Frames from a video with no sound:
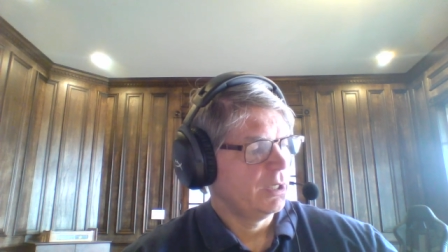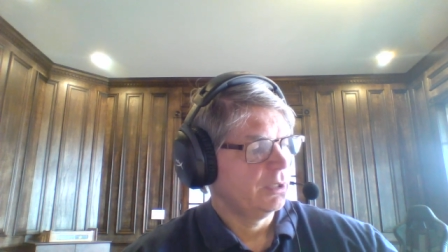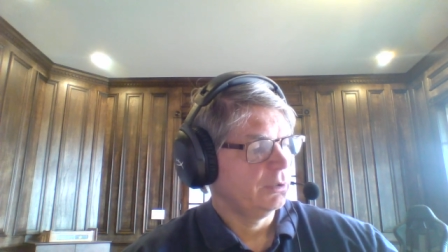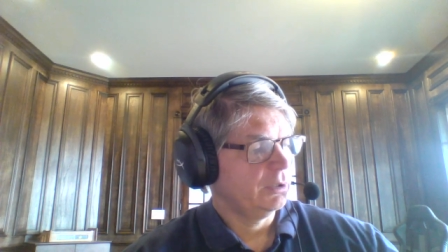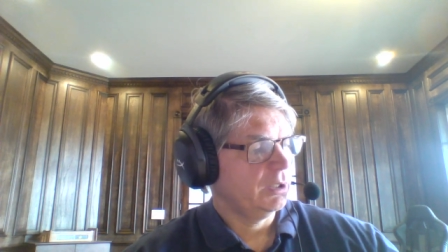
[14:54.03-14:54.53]

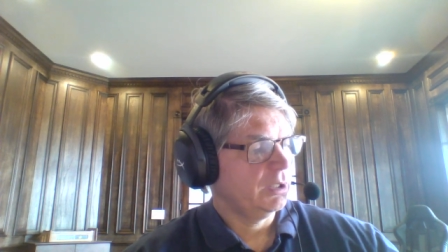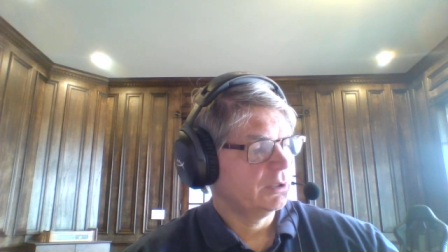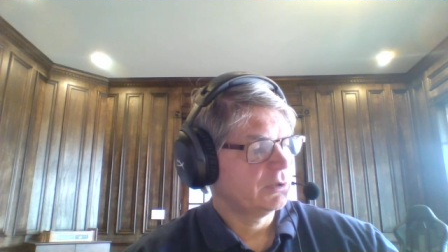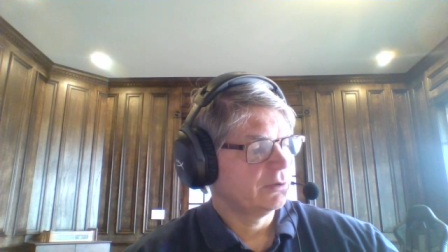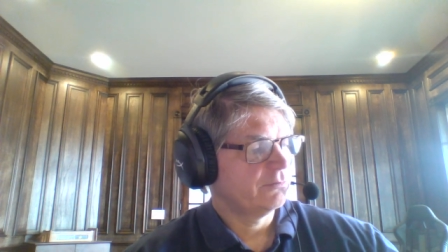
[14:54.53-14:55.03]
The
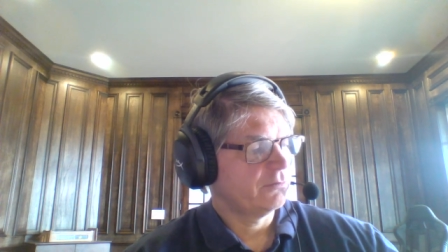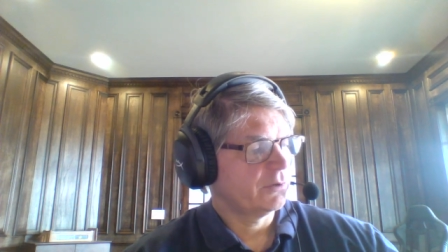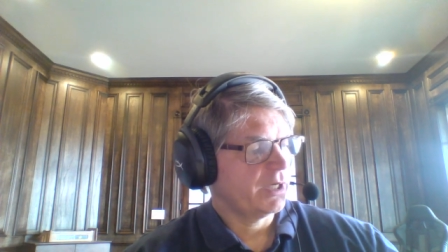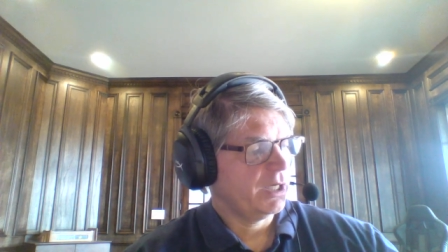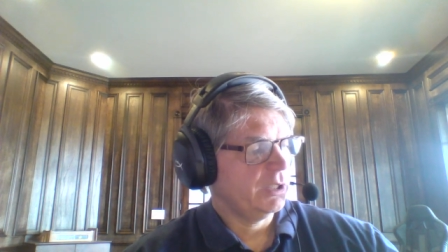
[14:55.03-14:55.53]
answer
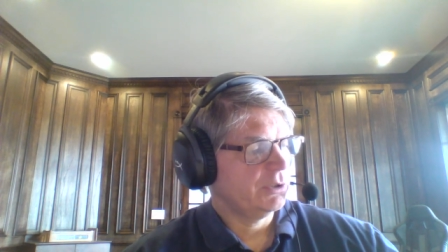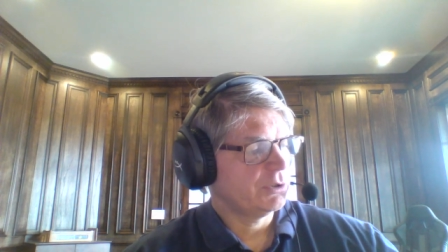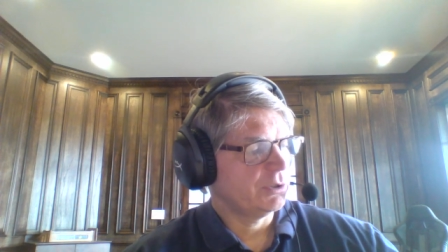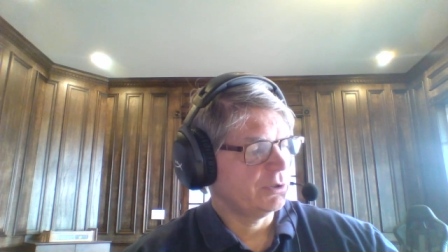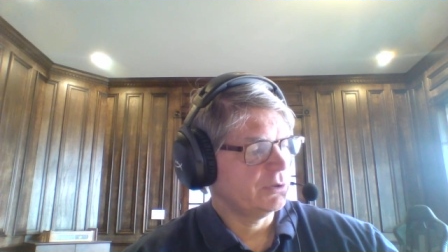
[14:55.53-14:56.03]
for H
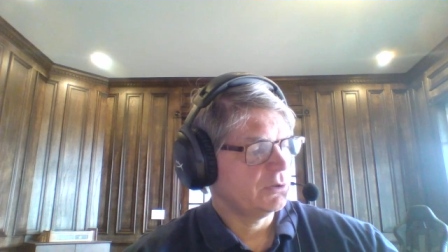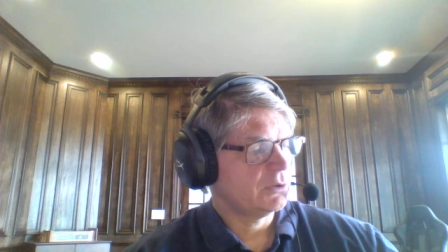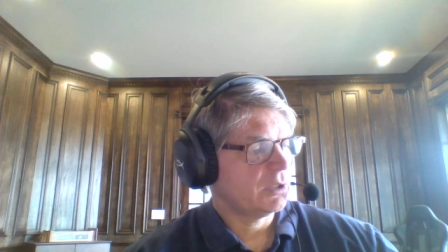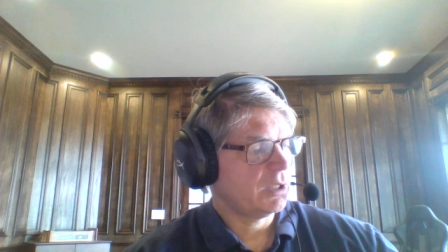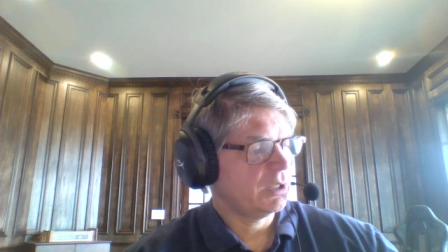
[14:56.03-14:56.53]

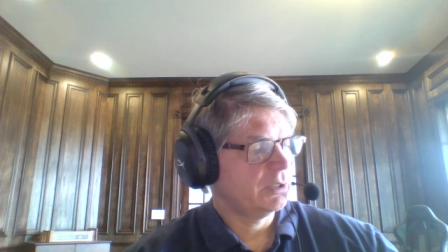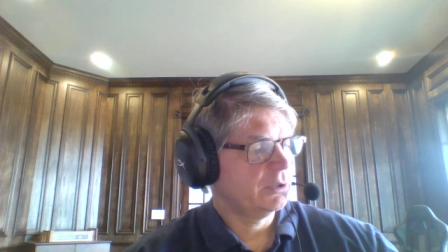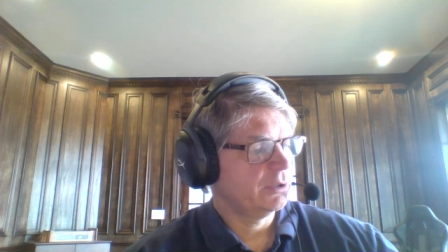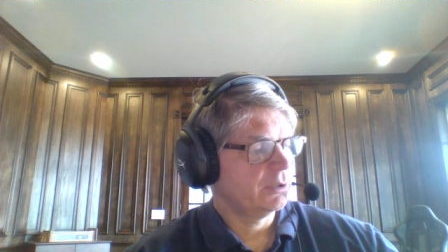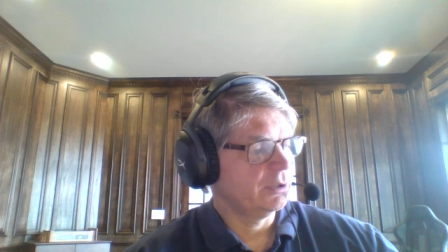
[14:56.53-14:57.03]
is
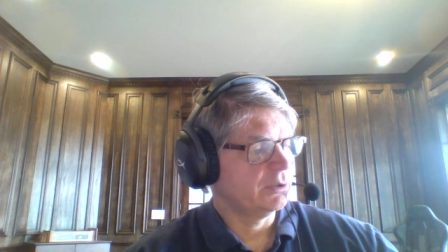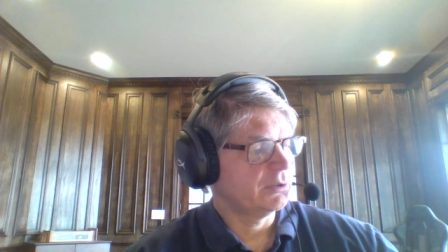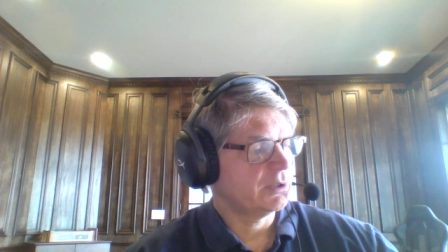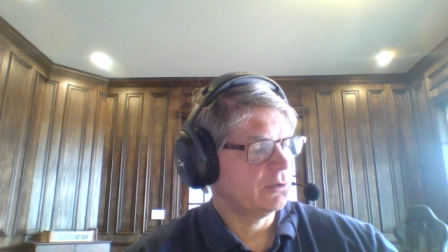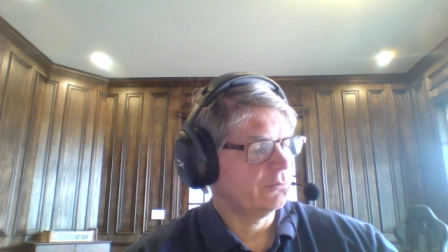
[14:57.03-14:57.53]
higher in
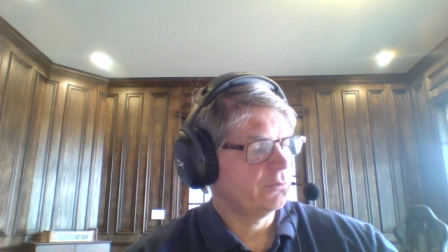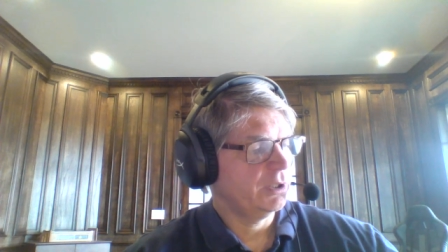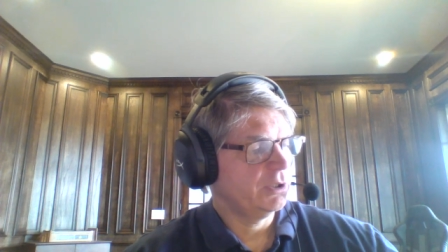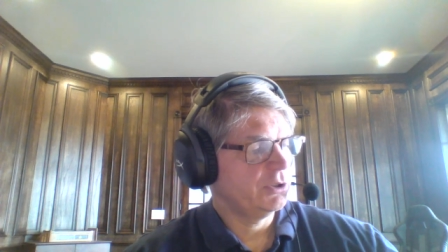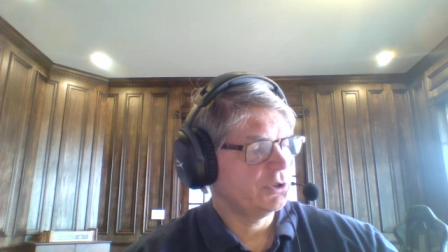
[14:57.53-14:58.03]
South
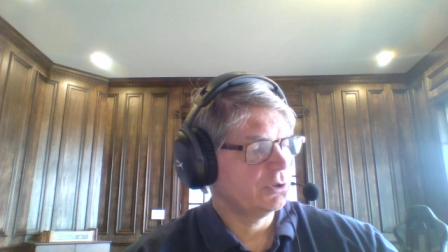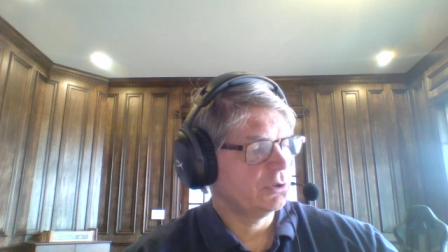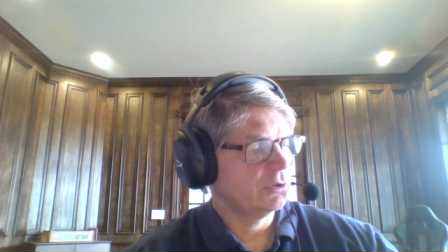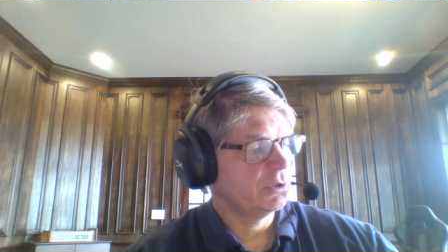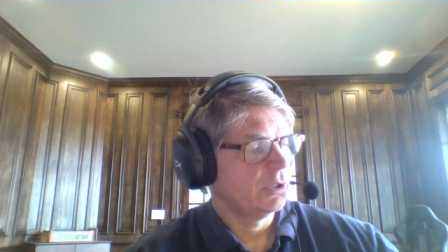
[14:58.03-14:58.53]

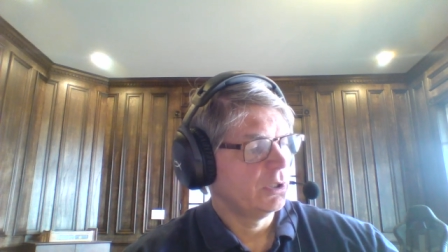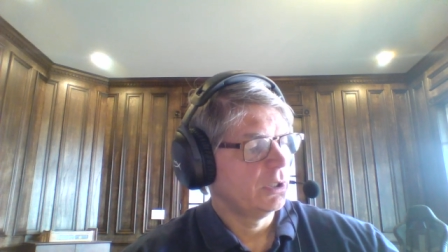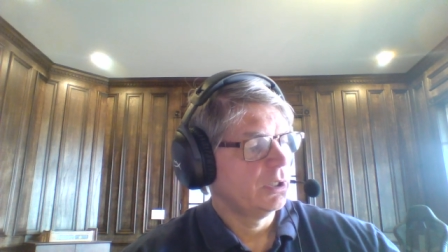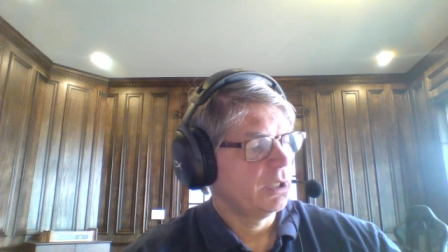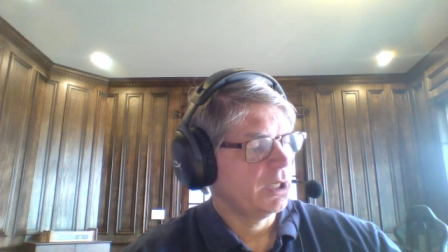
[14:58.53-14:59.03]
Asian,
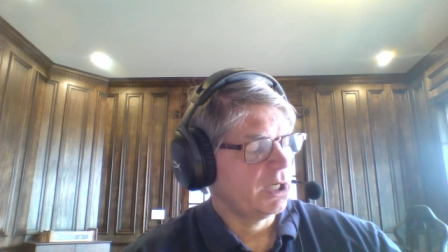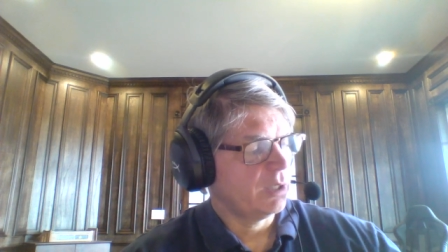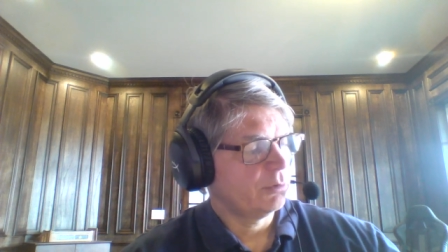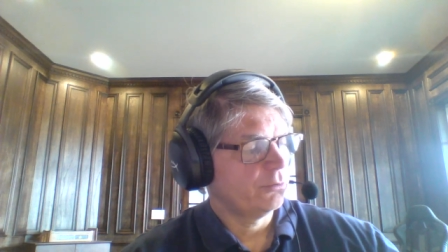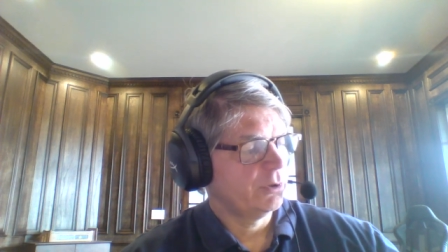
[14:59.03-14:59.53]

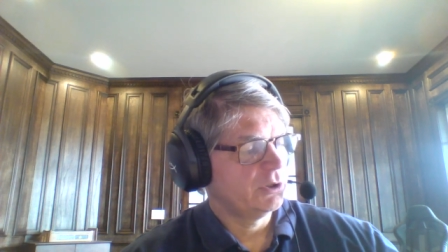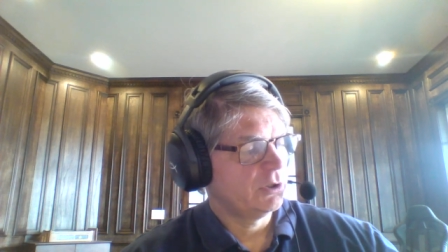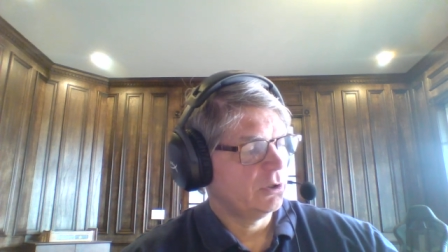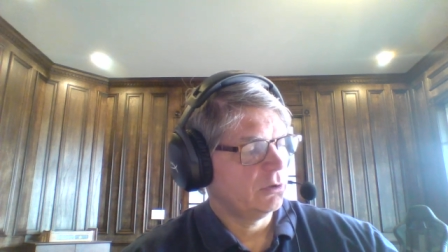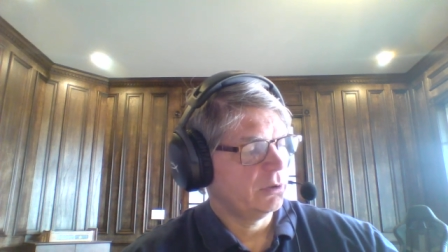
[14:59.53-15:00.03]

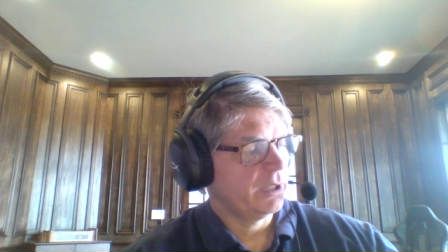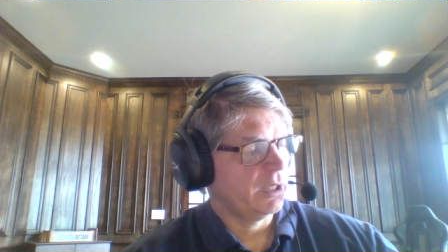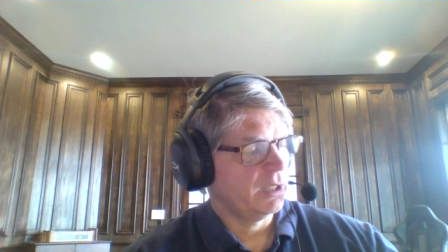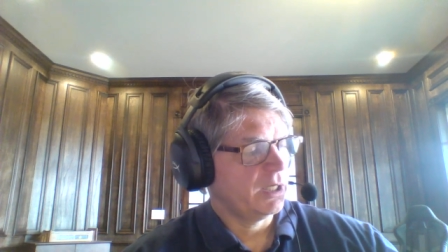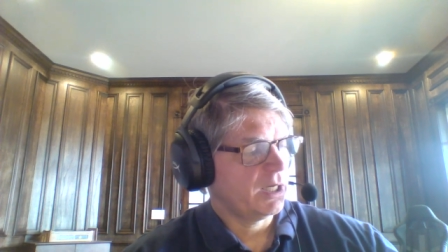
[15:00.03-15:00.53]
Aboriginal,
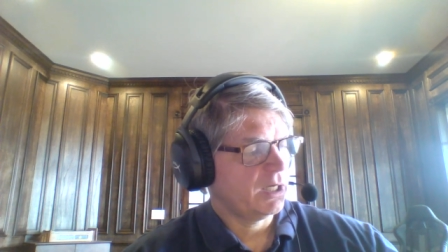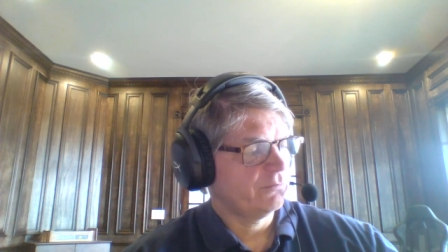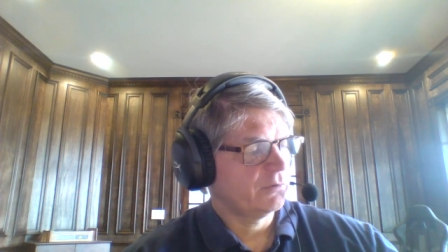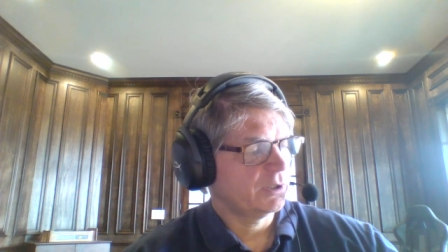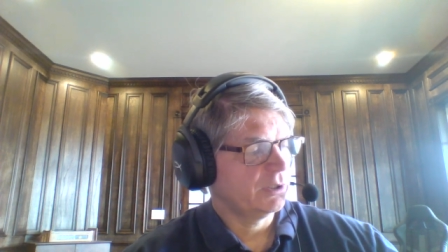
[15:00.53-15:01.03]
and
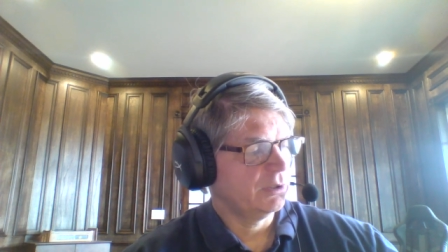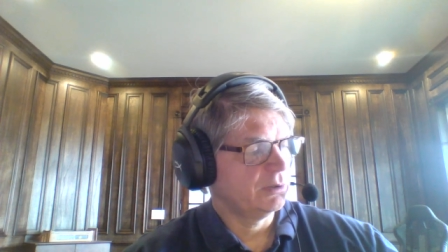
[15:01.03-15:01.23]
African